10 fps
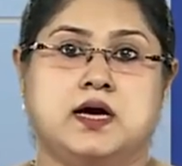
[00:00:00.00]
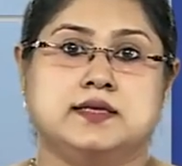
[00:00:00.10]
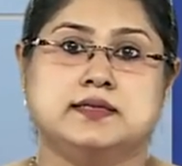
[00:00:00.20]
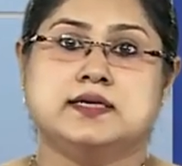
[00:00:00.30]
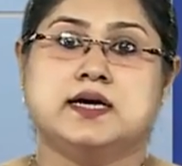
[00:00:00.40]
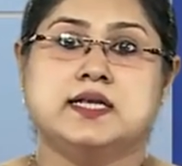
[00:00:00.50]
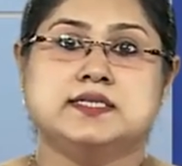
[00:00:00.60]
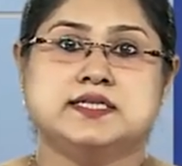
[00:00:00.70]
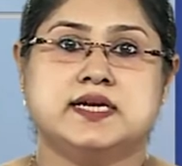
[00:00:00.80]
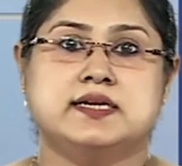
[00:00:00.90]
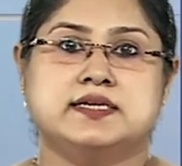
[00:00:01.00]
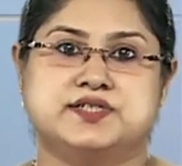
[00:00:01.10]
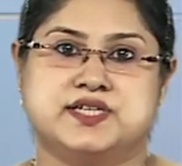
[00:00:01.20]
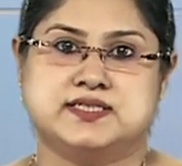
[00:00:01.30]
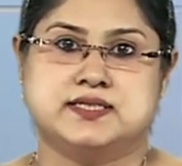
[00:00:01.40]
then the cultural
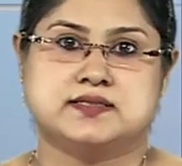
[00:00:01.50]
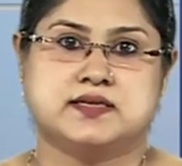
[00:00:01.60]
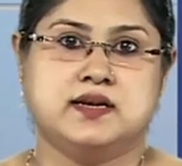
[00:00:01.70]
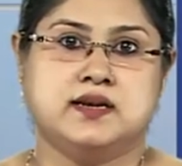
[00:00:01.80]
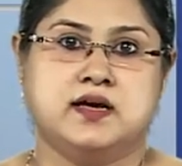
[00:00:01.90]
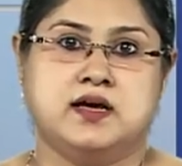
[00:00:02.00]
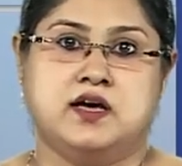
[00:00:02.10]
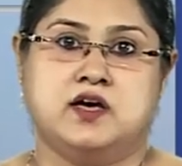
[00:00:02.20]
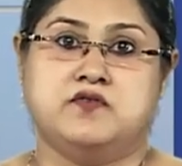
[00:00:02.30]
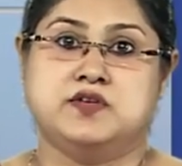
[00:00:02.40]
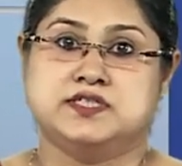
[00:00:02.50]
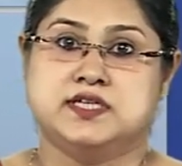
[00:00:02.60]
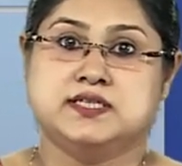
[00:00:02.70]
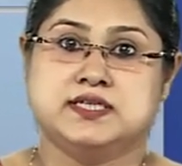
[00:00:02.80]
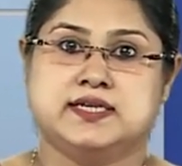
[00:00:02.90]
literacy skill which
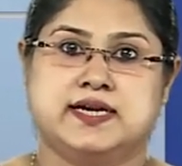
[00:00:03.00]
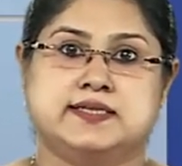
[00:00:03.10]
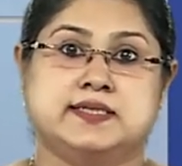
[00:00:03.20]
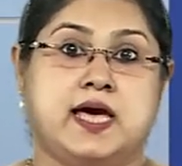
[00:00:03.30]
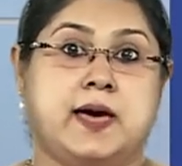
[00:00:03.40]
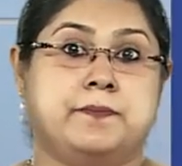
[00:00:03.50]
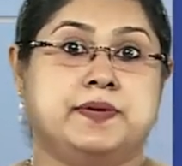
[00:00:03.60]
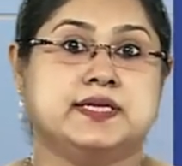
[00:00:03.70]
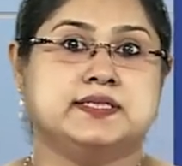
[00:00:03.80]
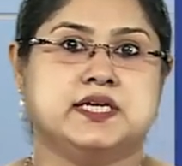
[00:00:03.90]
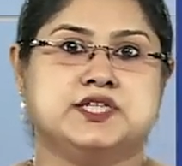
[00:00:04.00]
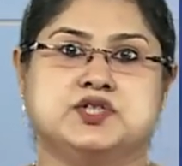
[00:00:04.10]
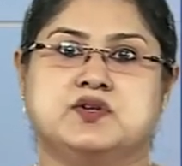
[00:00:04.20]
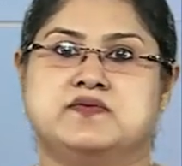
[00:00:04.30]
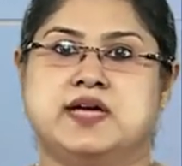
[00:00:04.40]
integrates
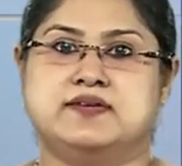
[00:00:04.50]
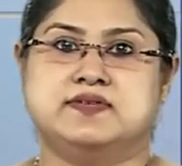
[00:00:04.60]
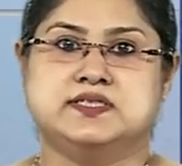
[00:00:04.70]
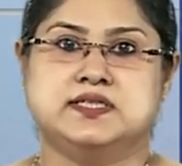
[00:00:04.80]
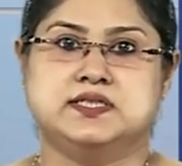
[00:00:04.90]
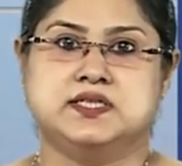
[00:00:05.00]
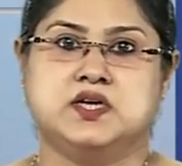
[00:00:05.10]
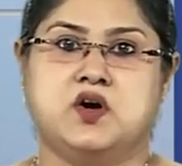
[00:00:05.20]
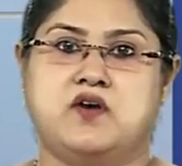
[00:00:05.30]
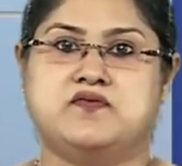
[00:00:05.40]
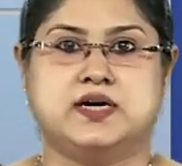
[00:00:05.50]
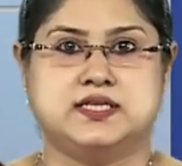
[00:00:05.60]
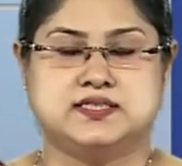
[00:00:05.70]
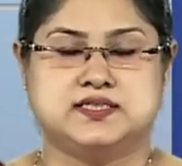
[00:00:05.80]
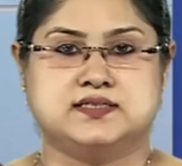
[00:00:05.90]
appreciation of diversity of
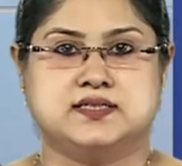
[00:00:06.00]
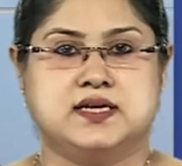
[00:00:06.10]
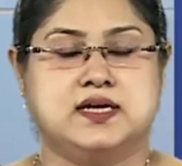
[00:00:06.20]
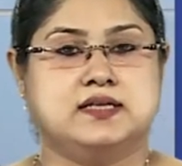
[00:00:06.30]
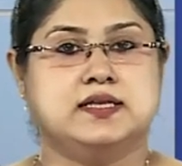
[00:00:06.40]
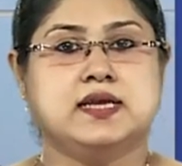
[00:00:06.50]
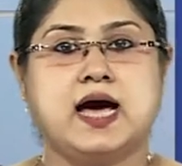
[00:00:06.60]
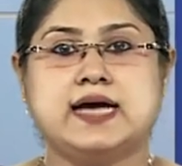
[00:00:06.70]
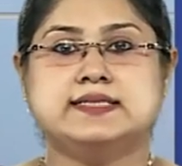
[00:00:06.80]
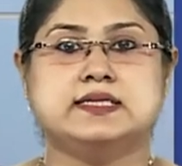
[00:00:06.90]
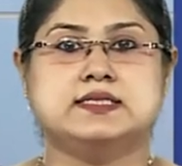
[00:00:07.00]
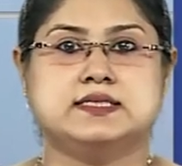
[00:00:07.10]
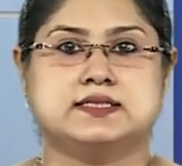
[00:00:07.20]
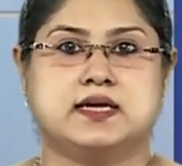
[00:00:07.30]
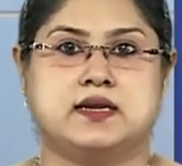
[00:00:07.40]
cultures. Then ICT
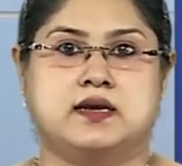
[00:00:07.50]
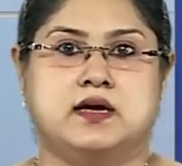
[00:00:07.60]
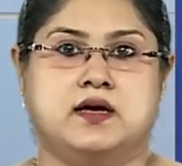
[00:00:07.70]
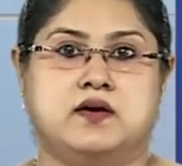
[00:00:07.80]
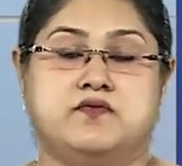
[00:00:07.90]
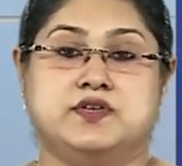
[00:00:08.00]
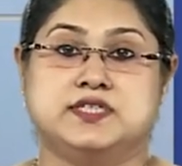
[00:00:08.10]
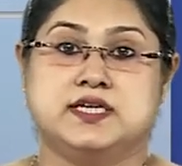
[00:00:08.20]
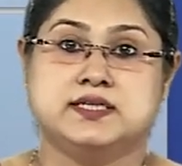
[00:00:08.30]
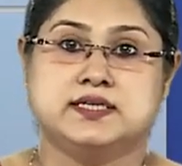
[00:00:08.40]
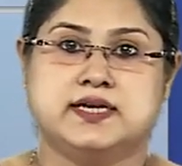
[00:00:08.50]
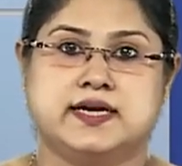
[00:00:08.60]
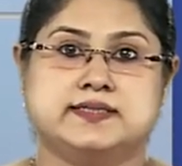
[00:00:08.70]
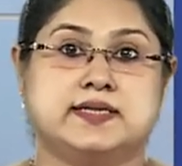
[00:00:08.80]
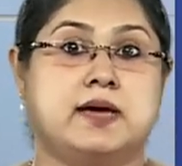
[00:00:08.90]
skill which
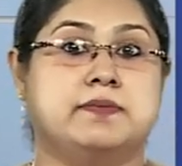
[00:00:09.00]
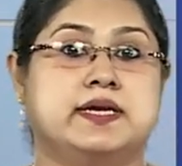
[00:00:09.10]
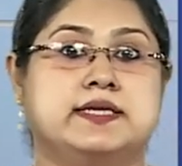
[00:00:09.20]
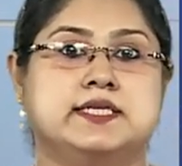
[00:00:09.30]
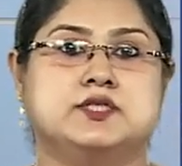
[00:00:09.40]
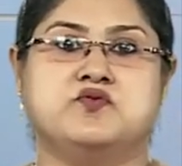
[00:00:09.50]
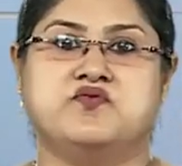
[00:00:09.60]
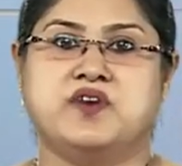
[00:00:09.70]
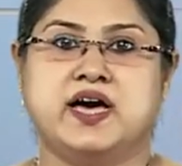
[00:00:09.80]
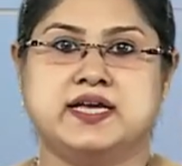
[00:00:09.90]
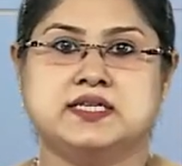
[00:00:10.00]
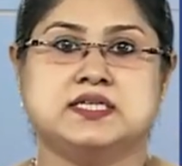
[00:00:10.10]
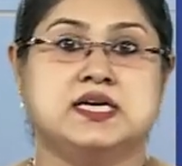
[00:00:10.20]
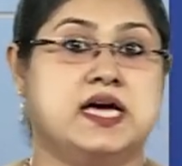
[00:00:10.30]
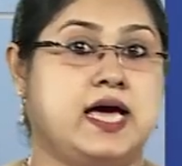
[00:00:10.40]
integrates ability to find,
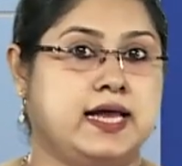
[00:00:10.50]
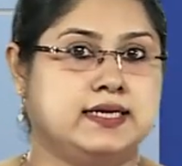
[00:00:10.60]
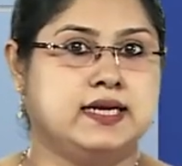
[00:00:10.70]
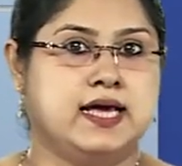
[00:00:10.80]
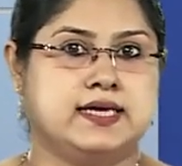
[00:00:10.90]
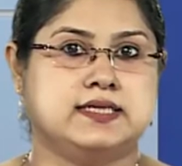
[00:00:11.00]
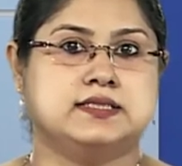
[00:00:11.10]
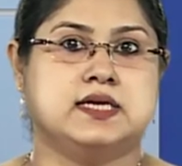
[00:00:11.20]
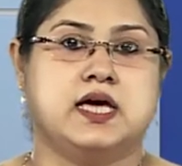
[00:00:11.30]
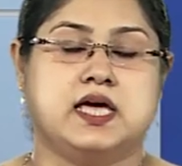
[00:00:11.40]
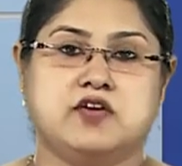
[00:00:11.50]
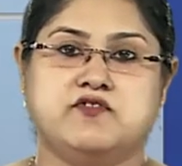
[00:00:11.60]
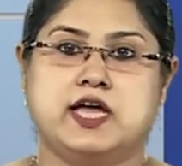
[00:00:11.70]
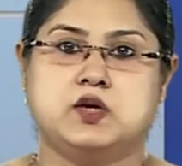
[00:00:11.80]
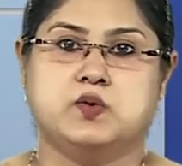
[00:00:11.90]
analyze,
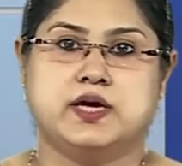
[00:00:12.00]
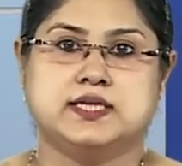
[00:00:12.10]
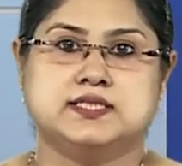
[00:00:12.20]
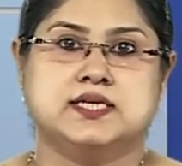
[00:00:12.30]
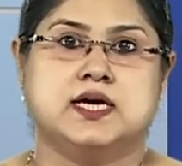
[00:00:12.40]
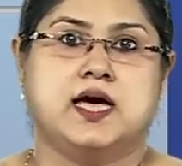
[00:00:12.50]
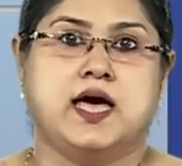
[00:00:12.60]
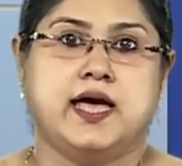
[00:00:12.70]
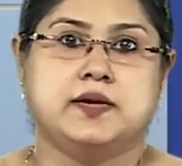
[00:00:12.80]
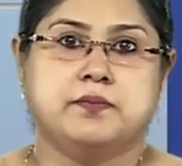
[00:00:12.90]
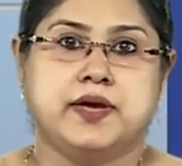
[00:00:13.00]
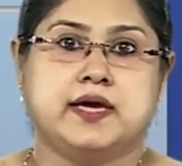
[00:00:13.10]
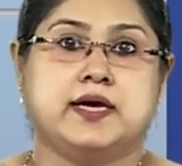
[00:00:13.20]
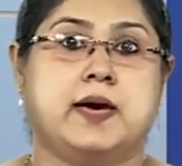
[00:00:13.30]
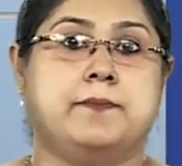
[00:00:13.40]
evaluate and
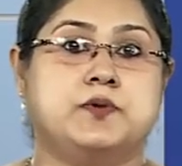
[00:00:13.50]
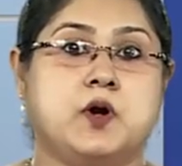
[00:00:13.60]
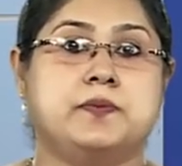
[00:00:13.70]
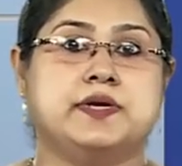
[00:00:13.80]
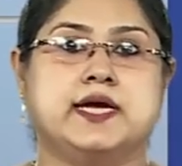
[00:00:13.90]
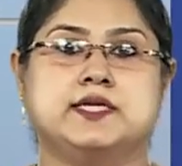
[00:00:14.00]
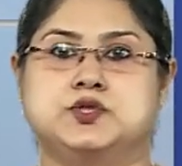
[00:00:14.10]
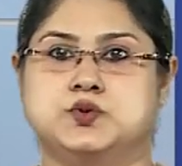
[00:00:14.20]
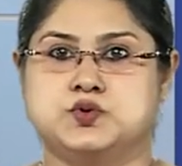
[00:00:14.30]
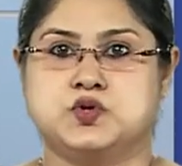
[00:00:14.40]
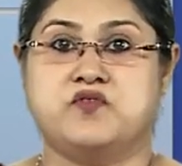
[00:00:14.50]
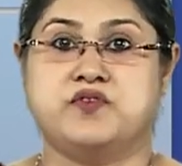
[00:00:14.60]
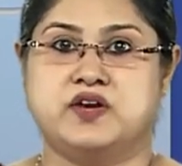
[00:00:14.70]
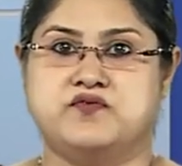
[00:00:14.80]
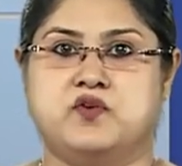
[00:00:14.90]
make appropriate use of
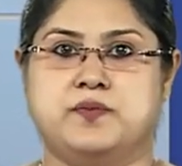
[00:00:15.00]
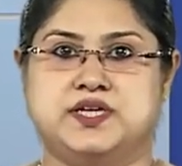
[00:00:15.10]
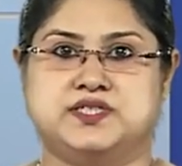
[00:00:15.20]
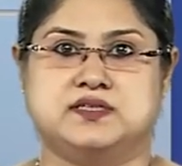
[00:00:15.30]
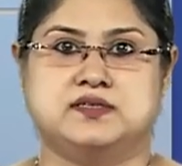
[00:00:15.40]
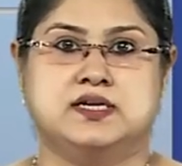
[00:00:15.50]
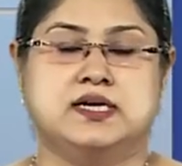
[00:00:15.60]
information.